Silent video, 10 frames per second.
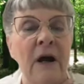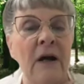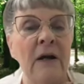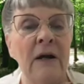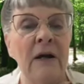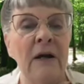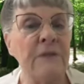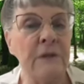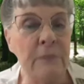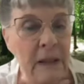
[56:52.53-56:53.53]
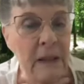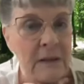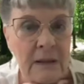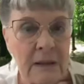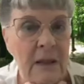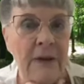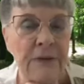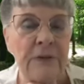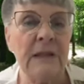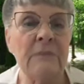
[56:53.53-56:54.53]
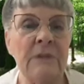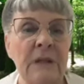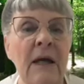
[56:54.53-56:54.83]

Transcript: RSVP'd to the other deep